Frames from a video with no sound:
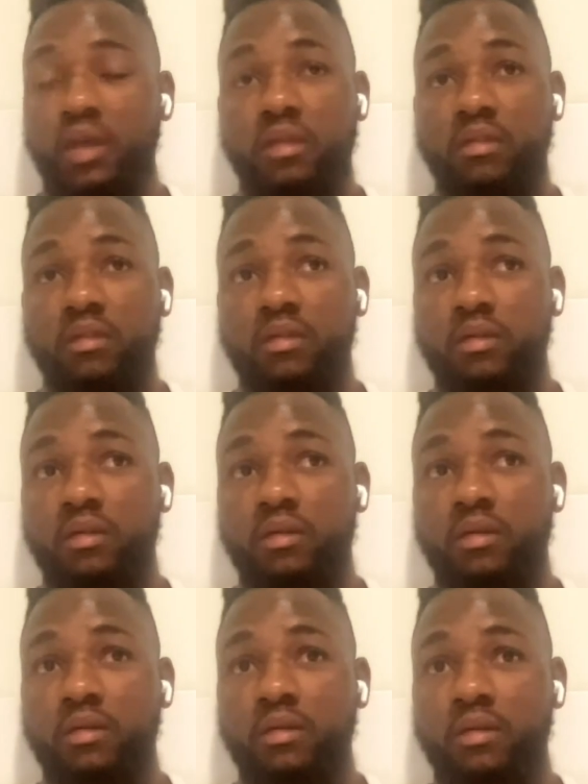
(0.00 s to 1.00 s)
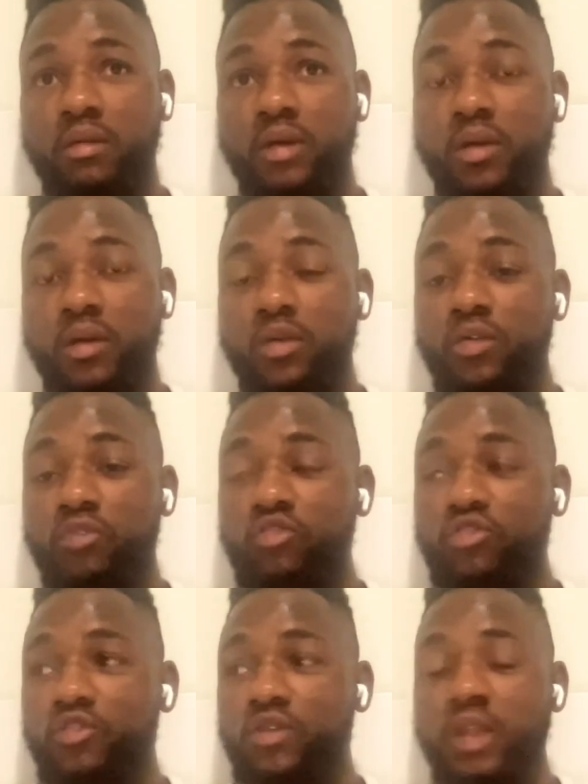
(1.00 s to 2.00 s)
and uh,
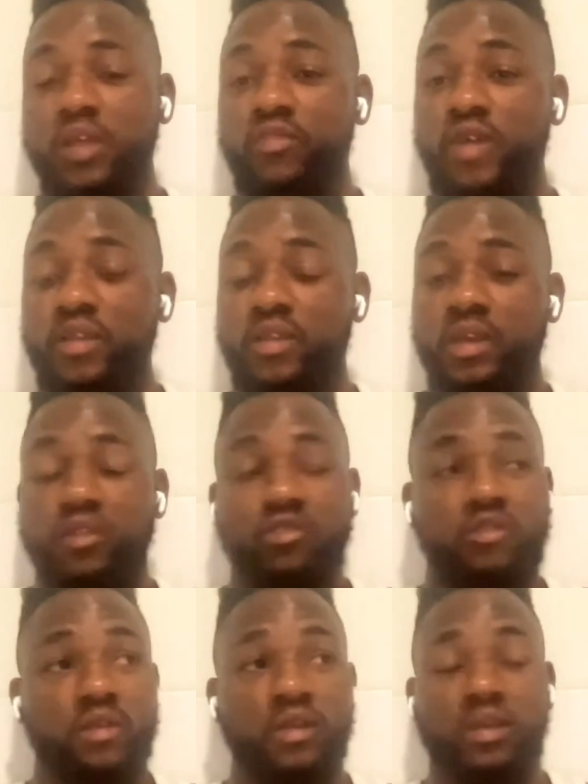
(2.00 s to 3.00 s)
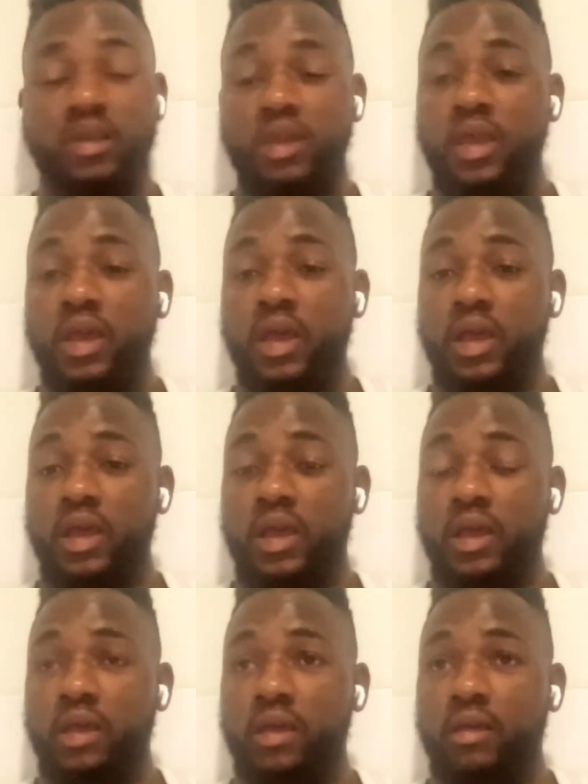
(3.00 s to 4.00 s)
just on last fight, I get uh,
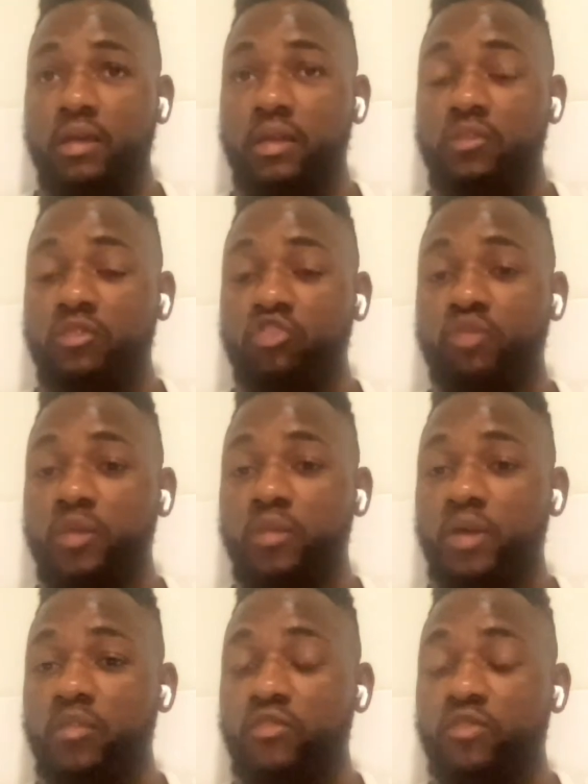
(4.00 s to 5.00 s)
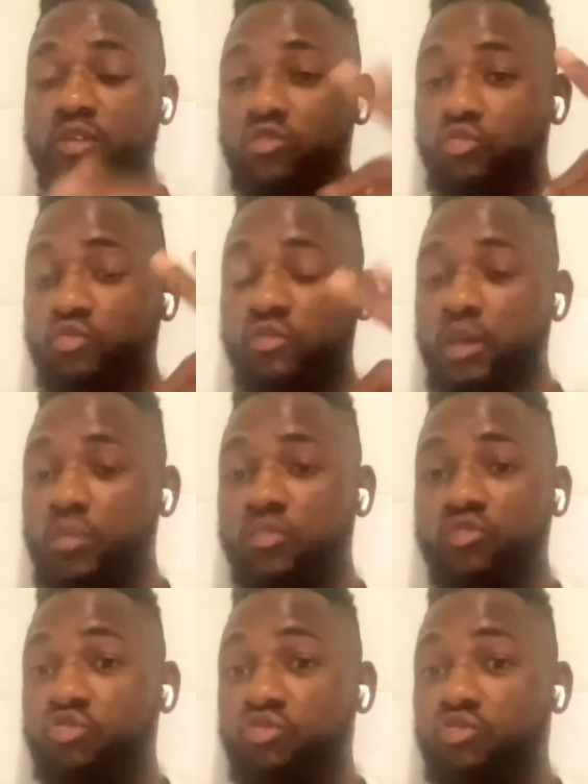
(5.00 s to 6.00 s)
uh, he touched me in my face two times,
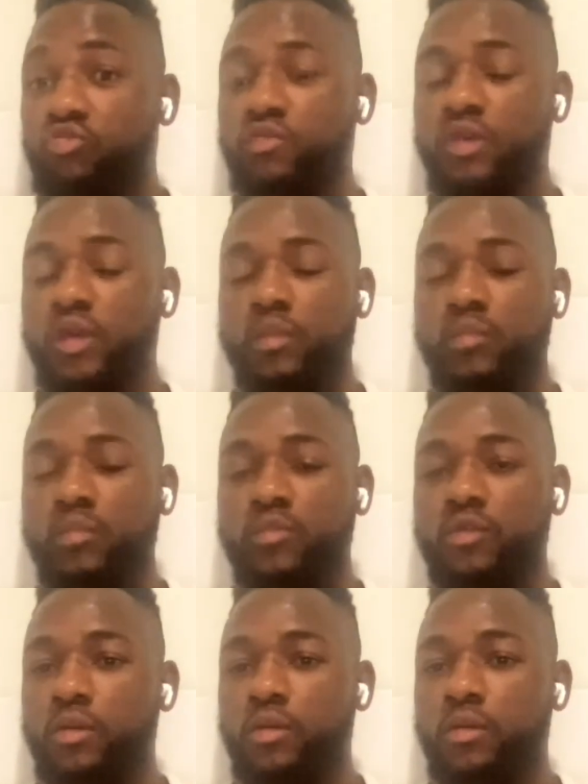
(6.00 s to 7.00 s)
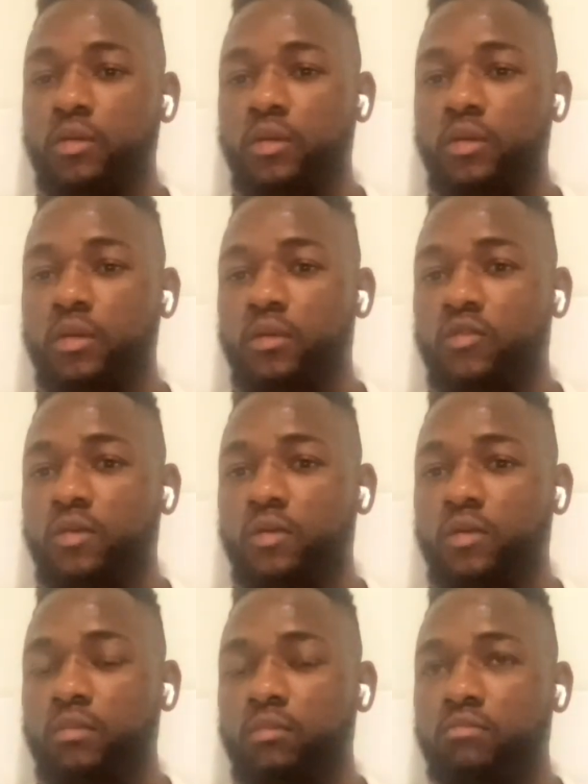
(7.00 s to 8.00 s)
just two times, you know.
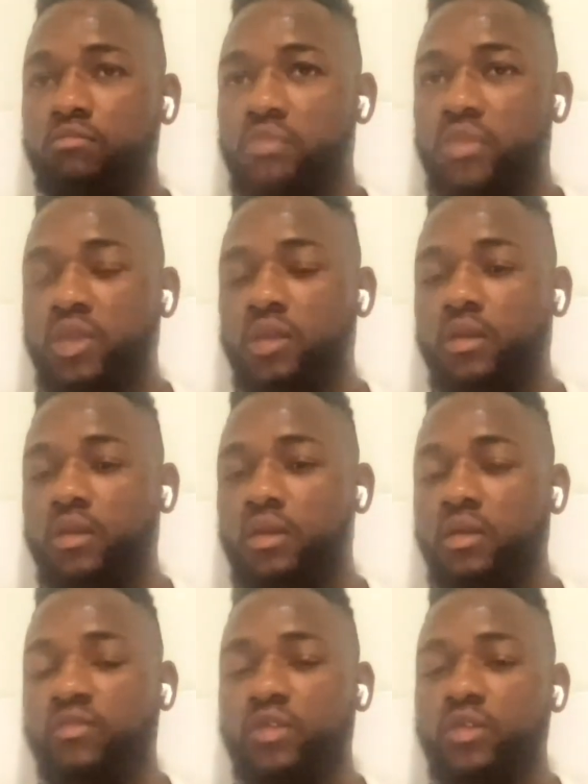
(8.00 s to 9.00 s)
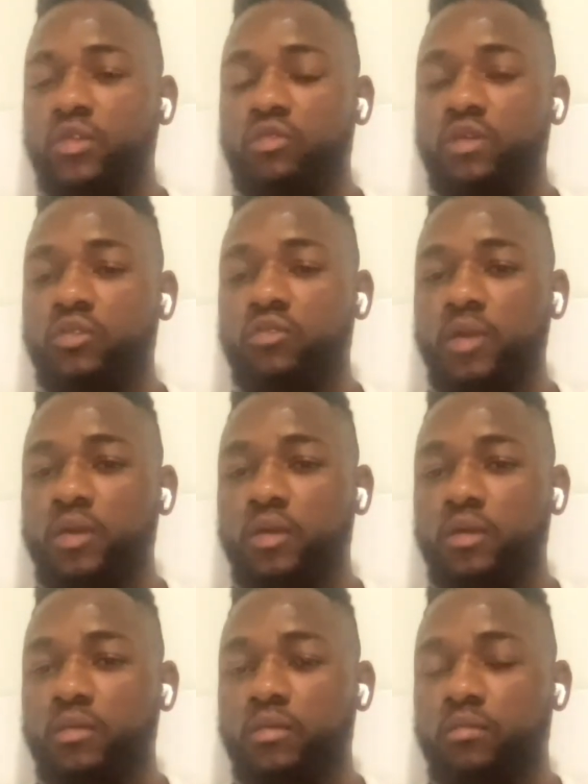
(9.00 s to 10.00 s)
So even don't touch me,
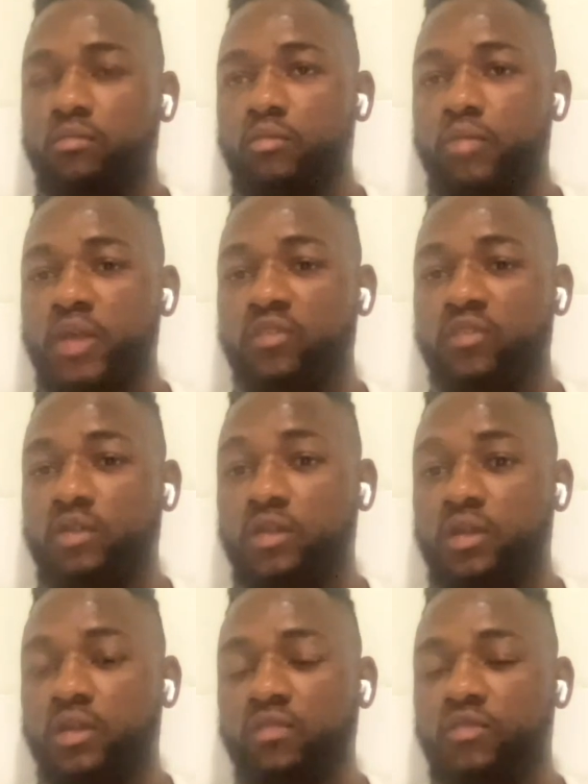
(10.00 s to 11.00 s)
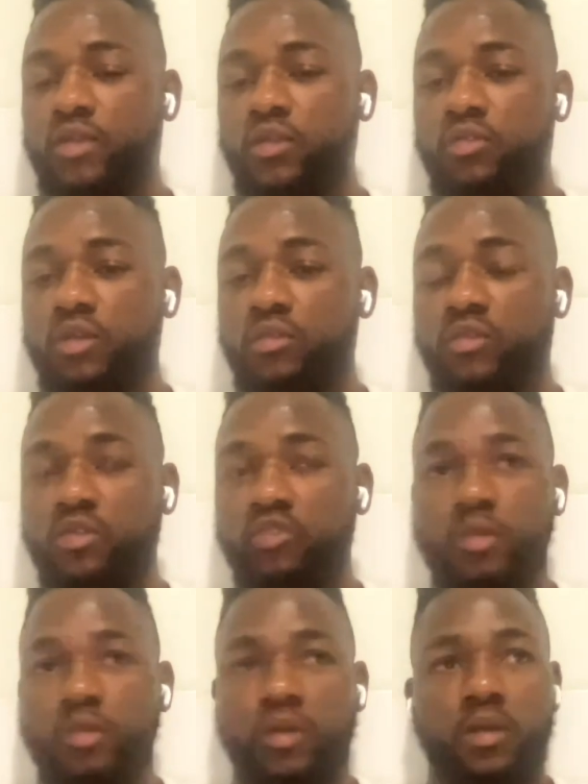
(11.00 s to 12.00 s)
basically, even don't don't
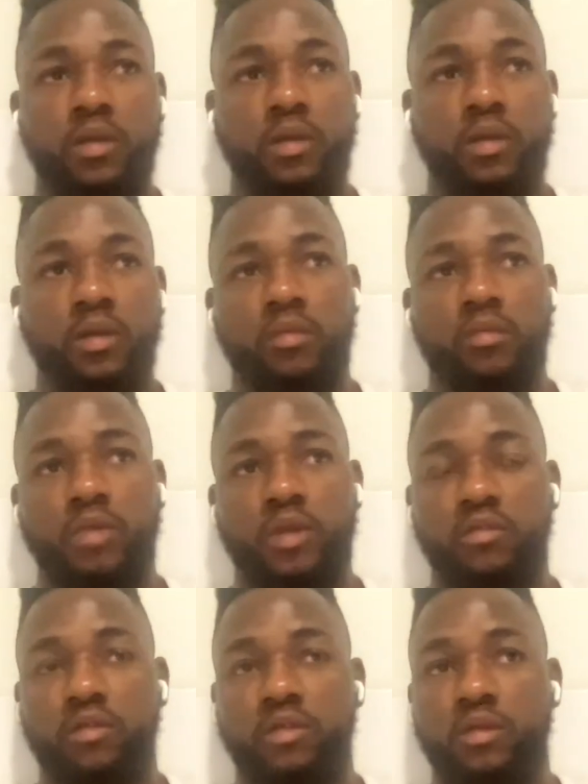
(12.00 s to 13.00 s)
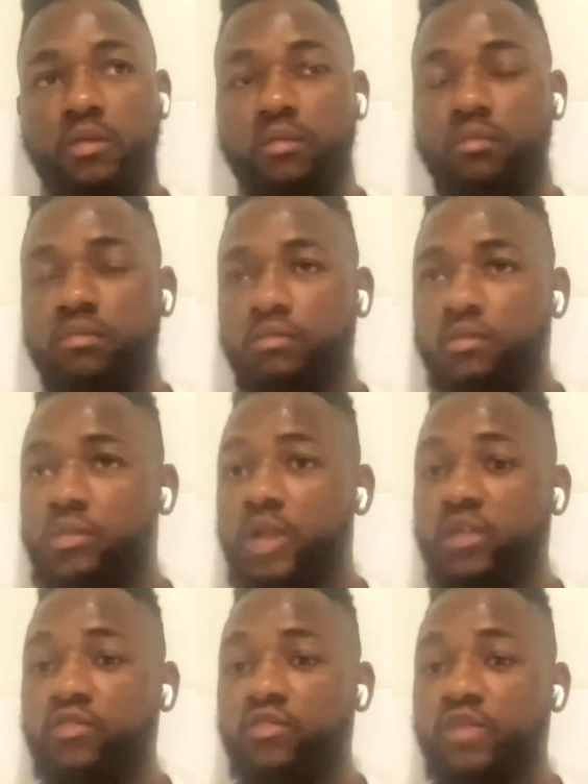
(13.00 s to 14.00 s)
touch me, but. Uh,
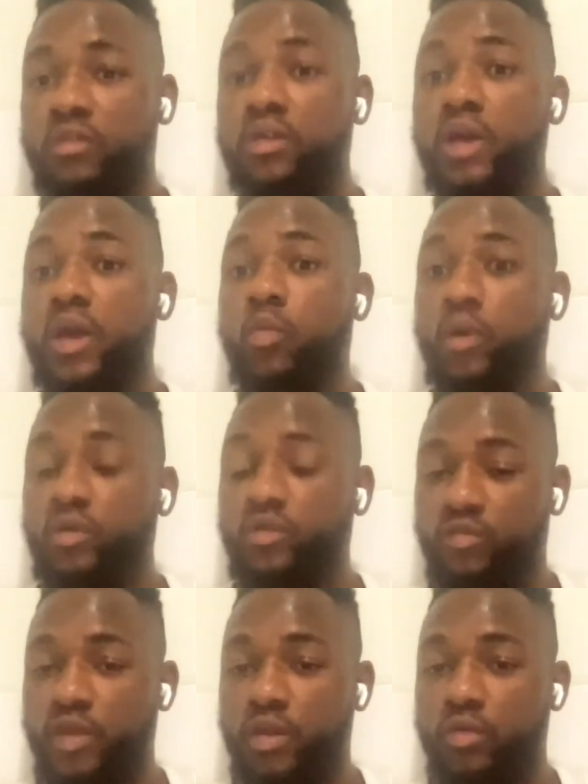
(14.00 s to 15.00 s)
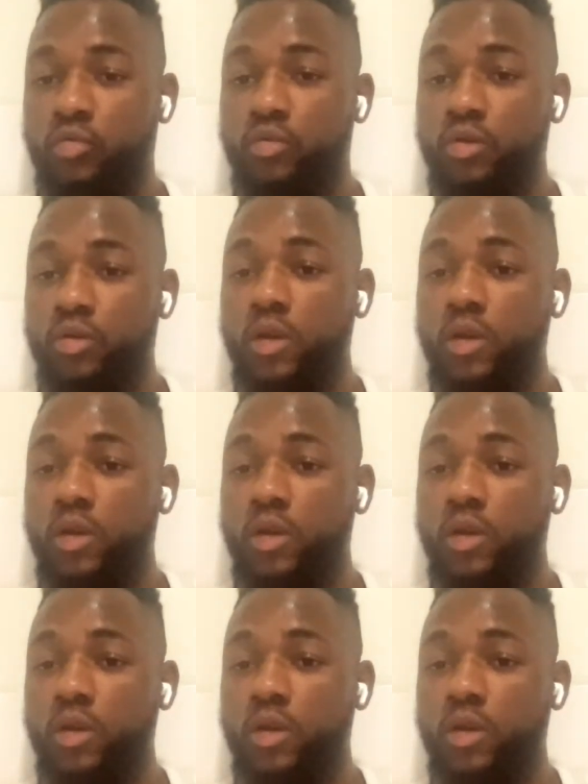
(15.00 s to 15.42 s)
Last fight, the guy was very good